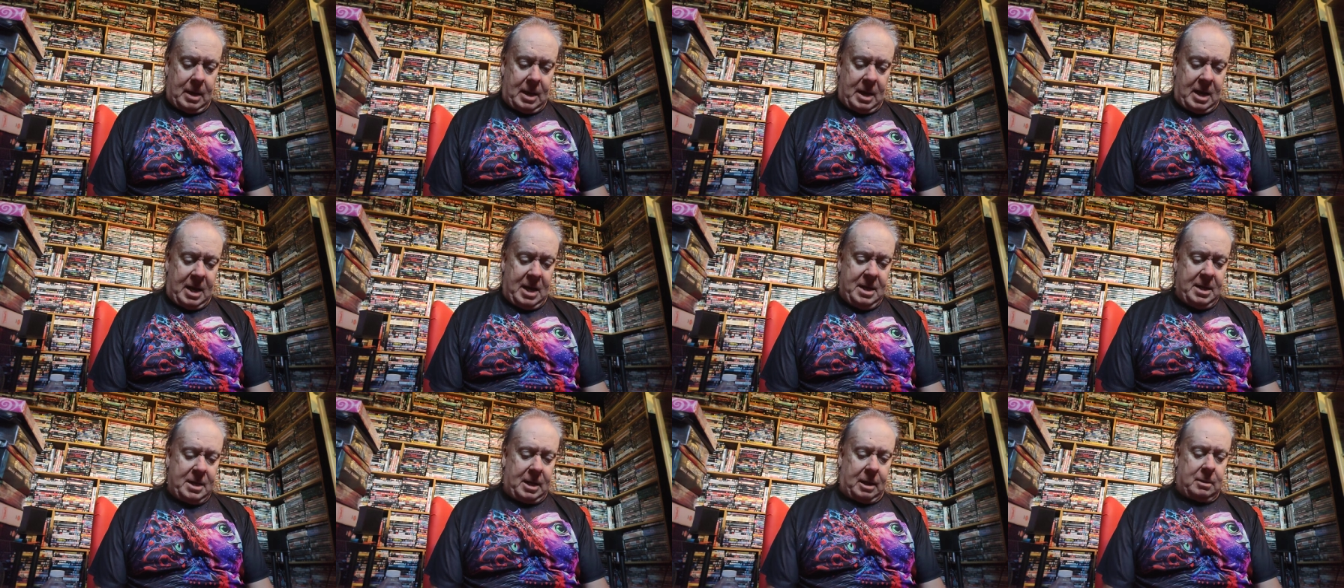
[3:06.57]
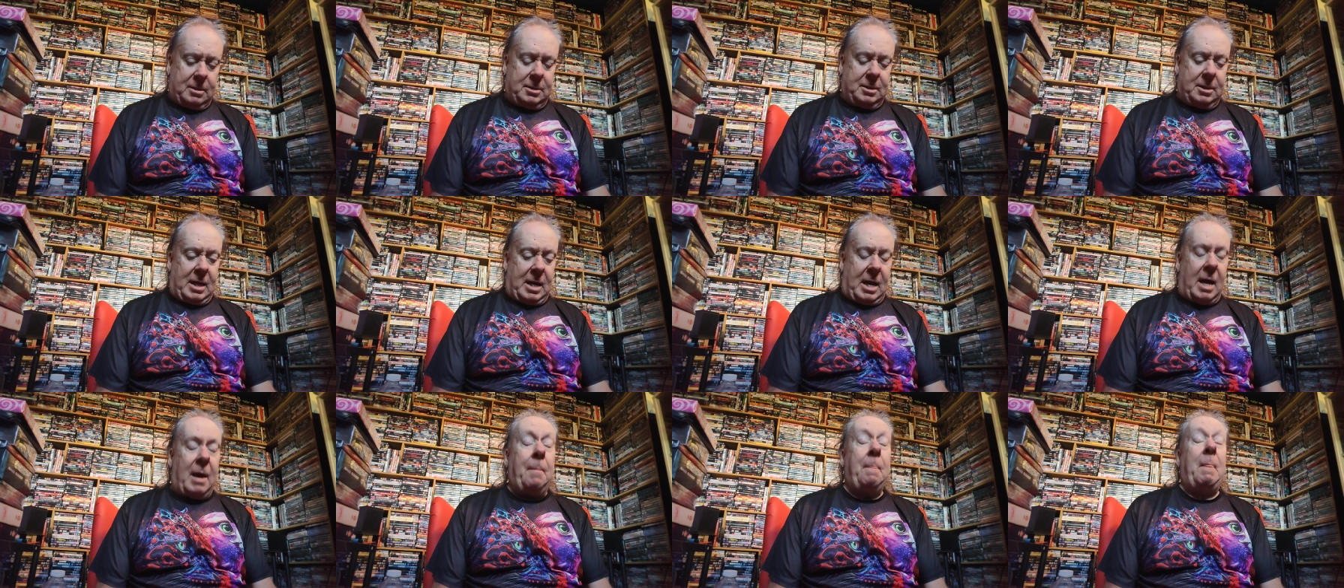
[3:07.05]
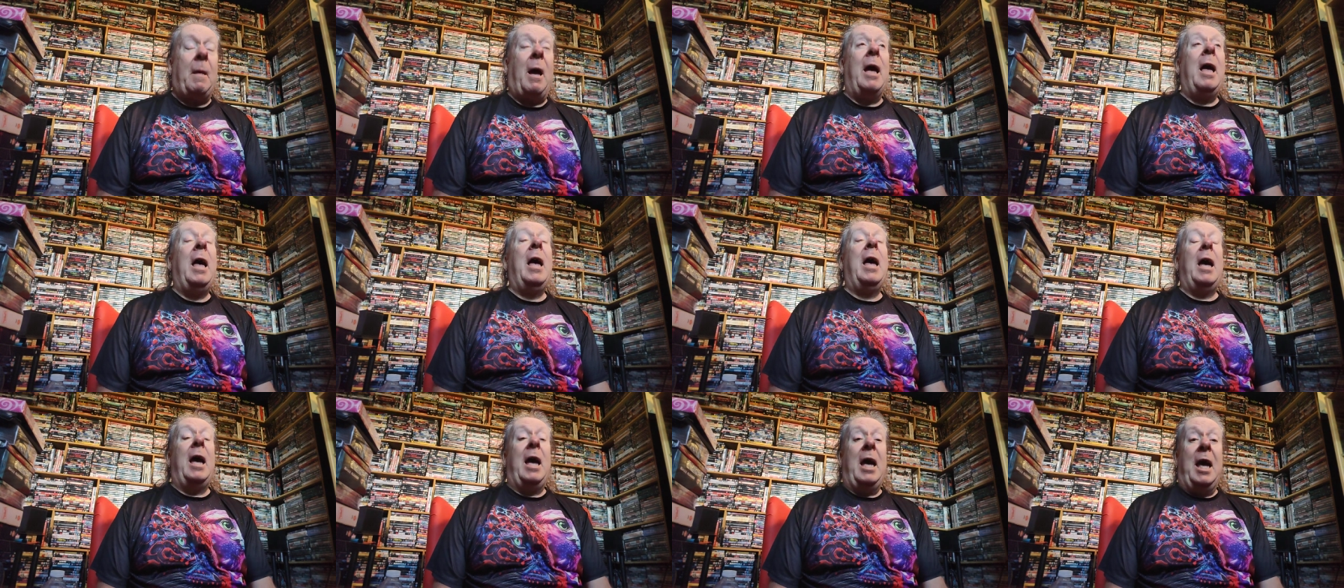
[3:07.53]
endo
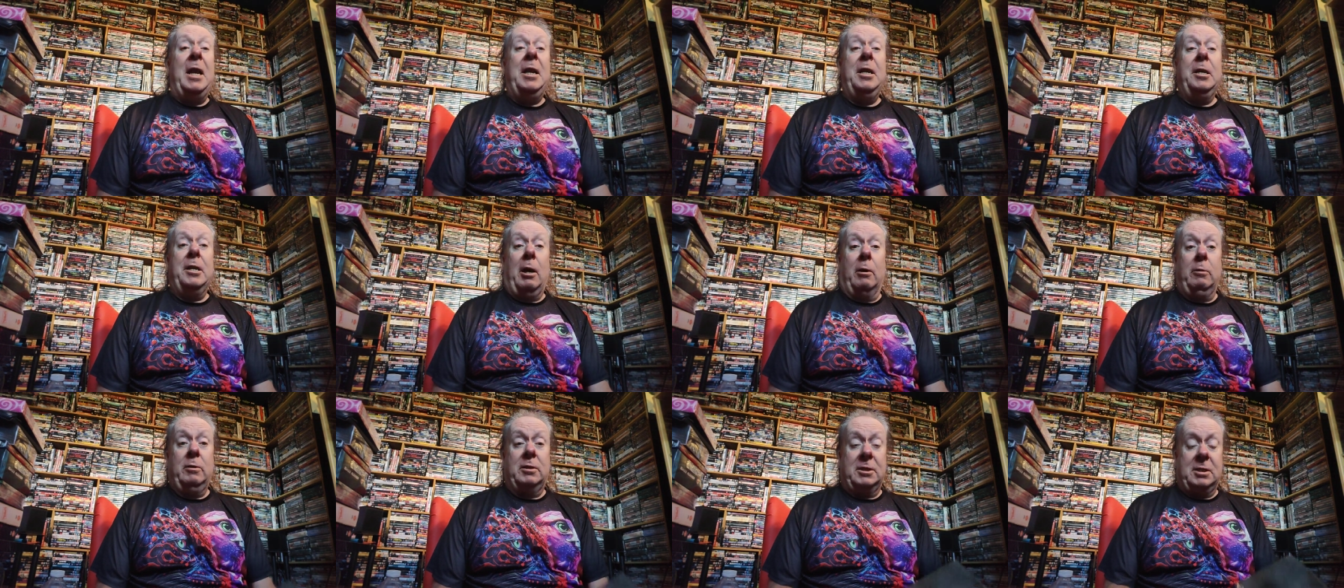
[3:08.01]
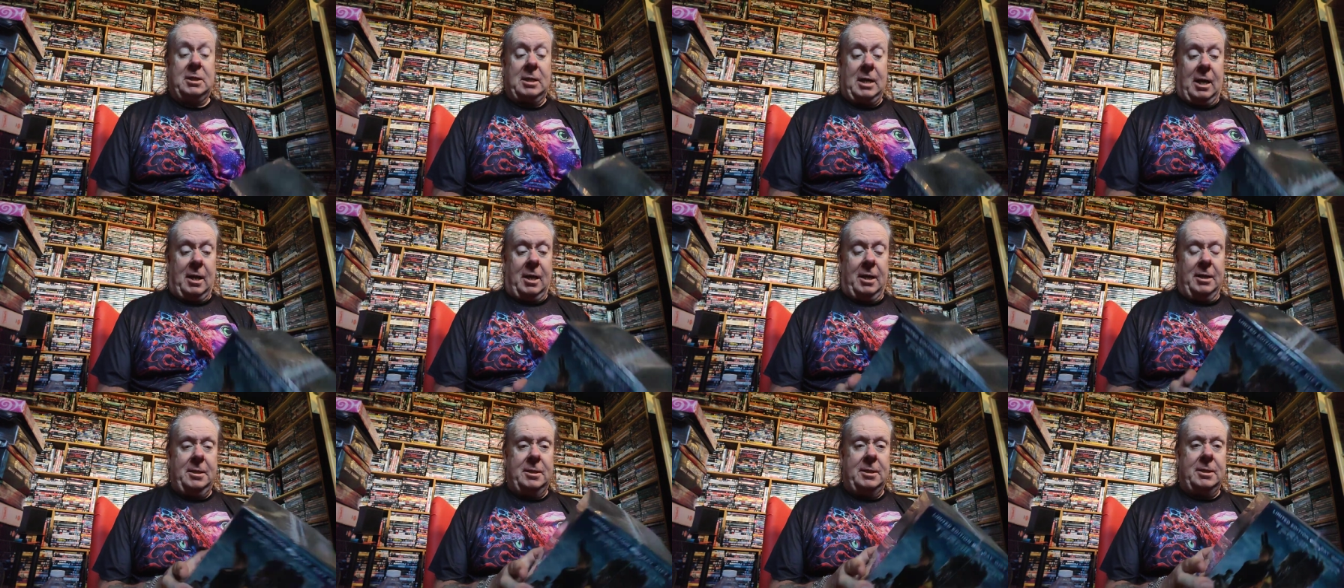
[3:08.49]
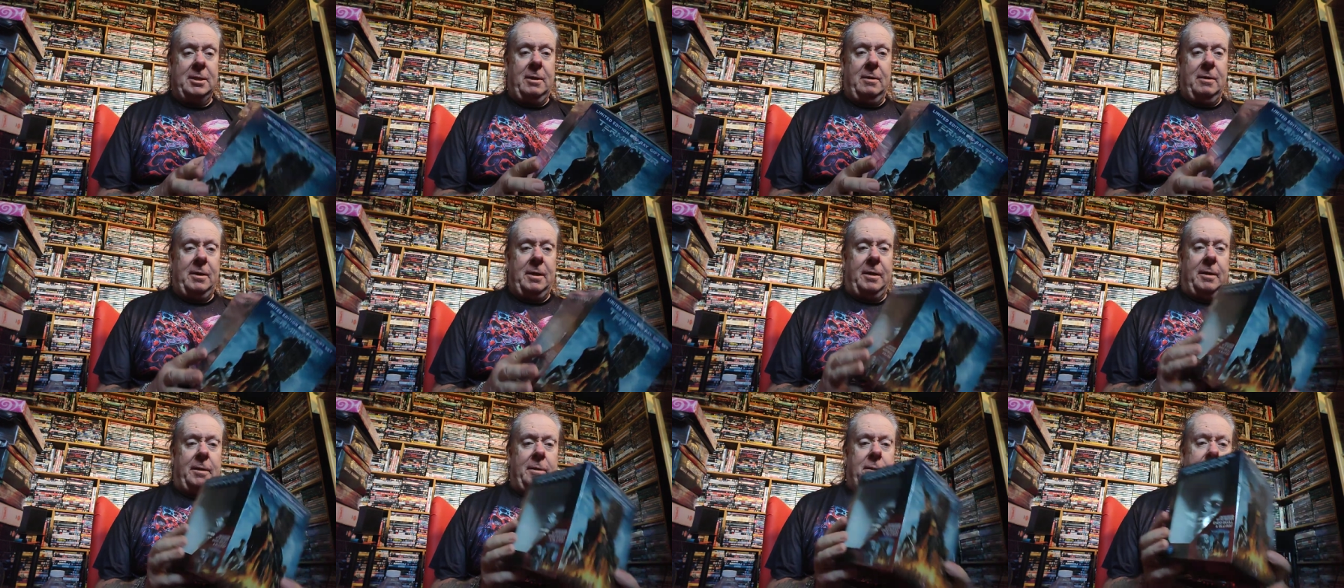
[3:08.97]
skull
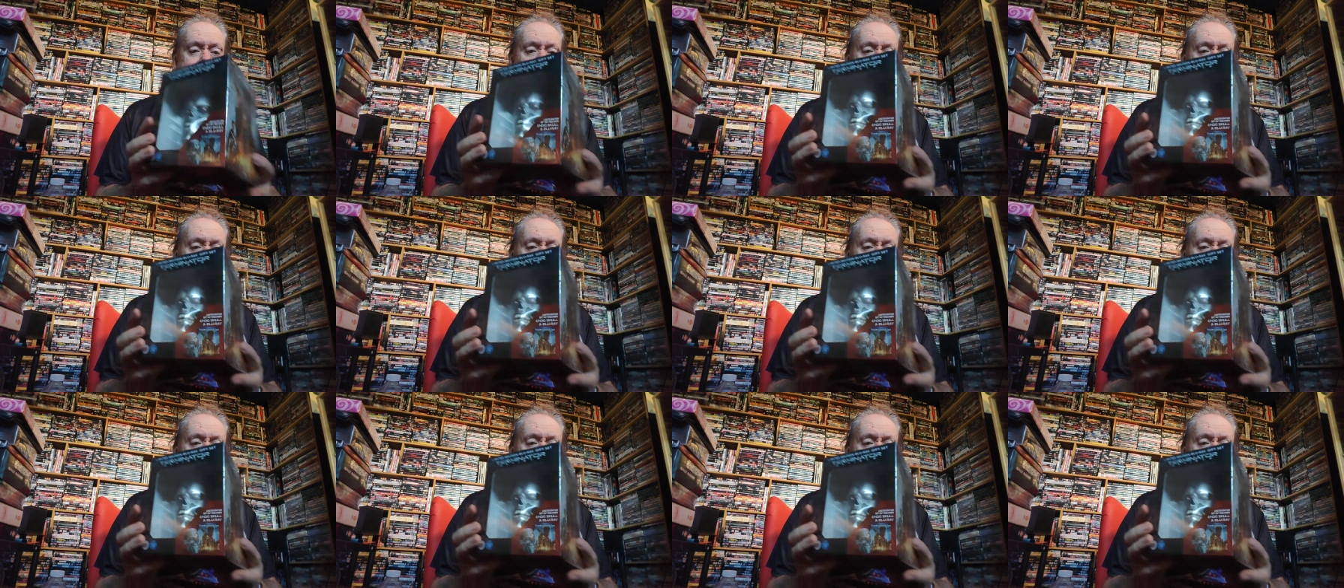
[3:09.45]
inside it.